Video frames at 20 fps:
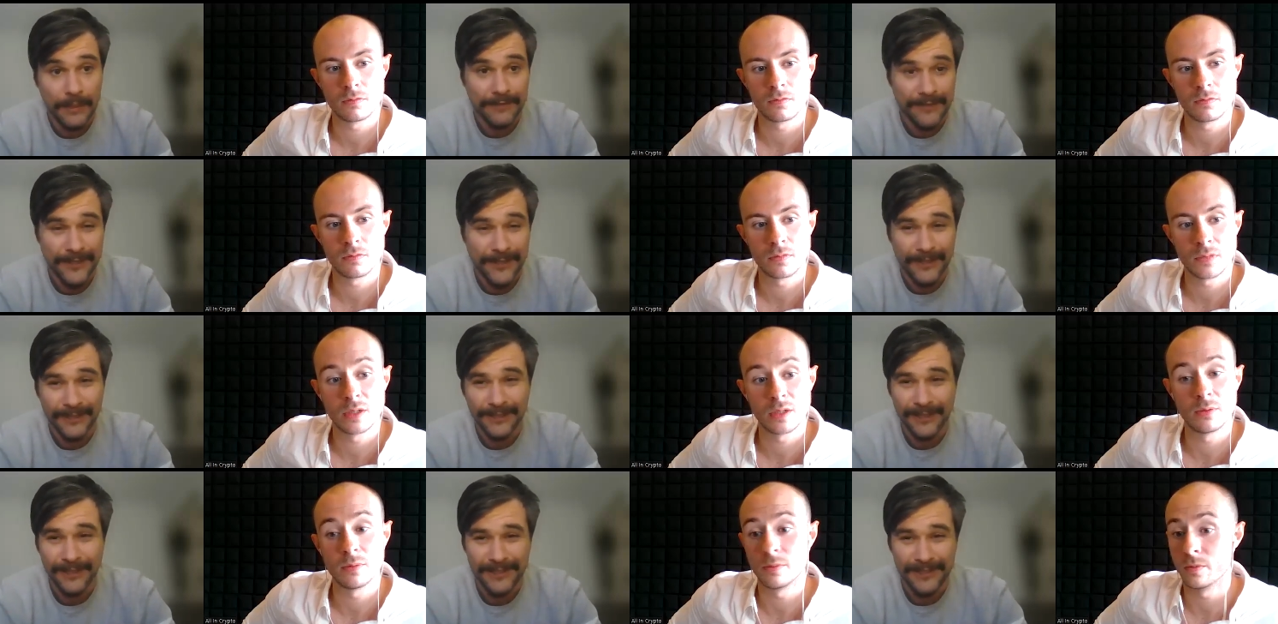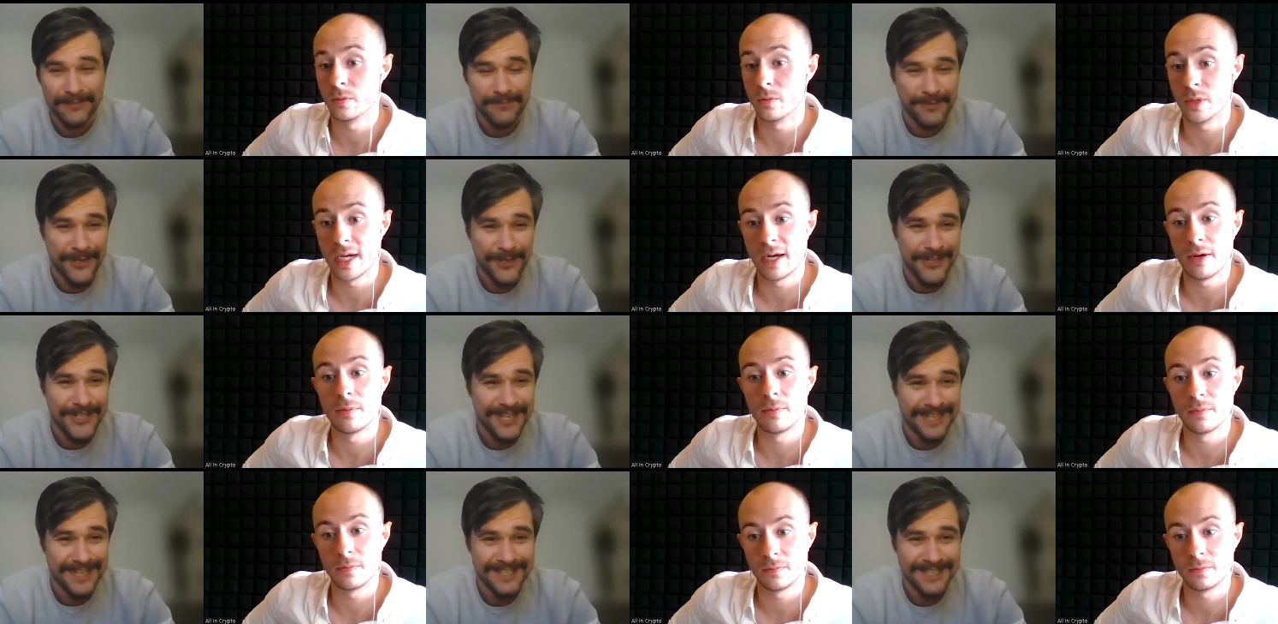Speaker 1: We've got a lot of
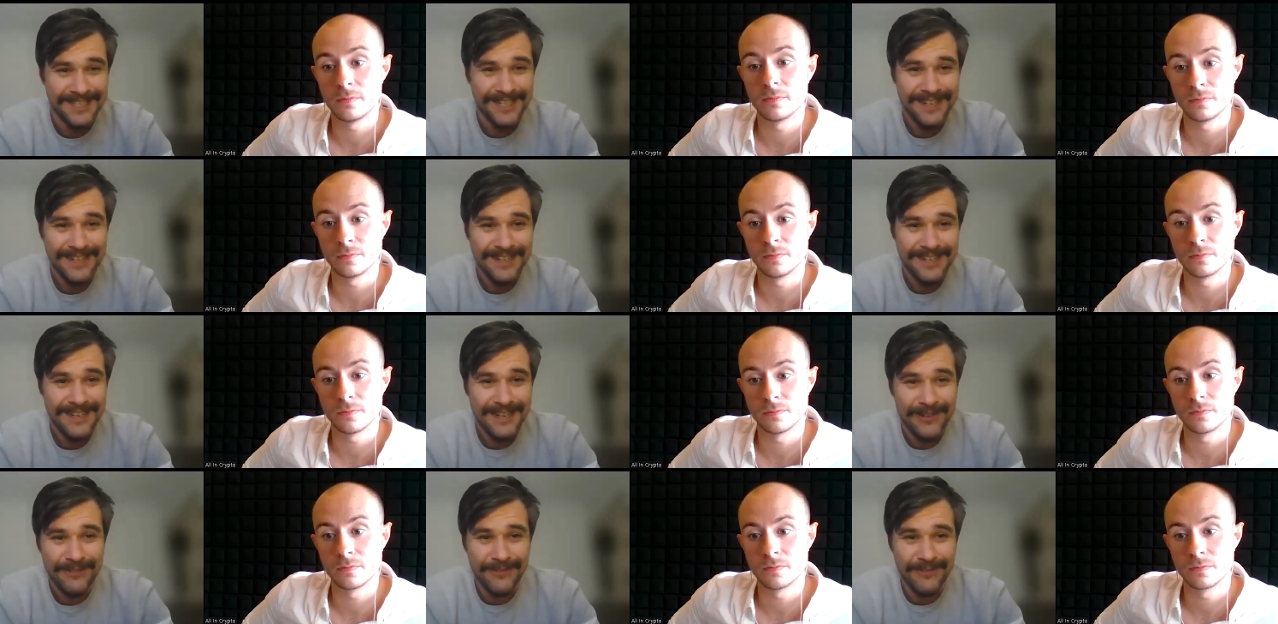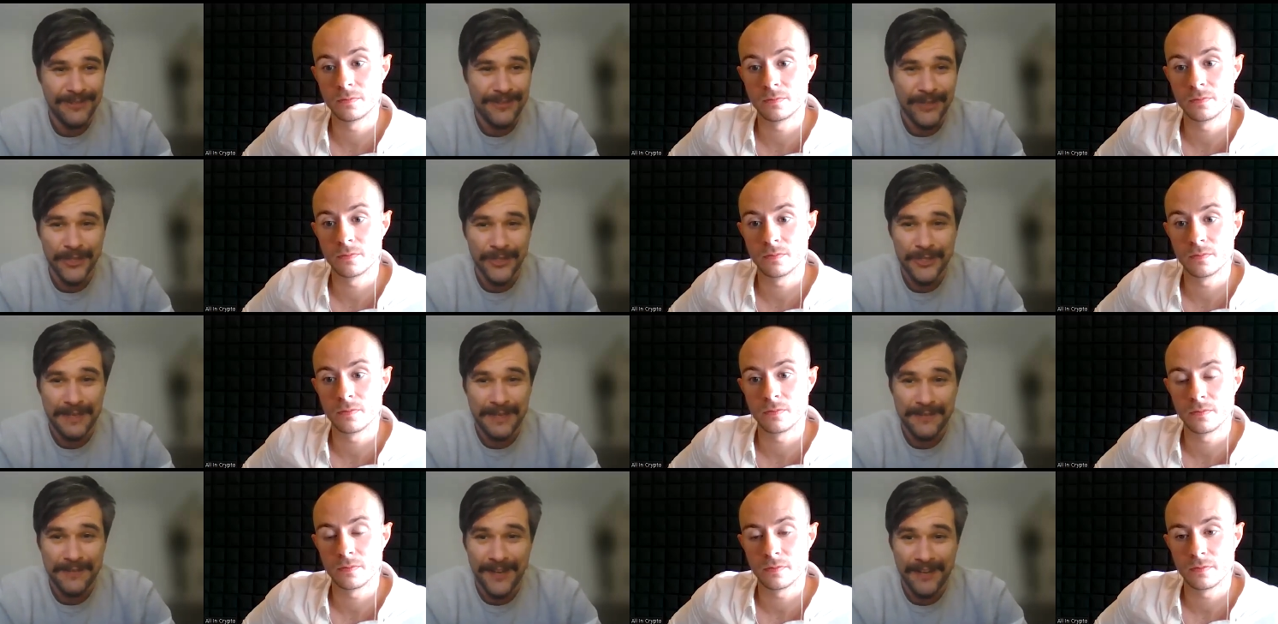projects. Wow. We've got
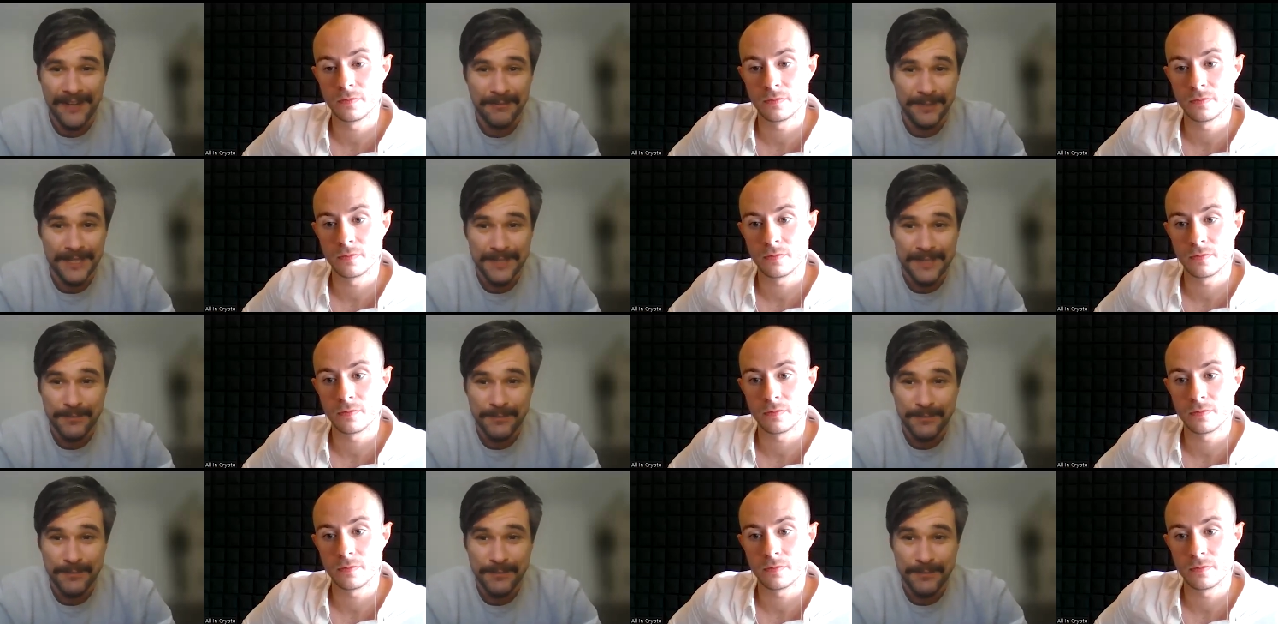25 plus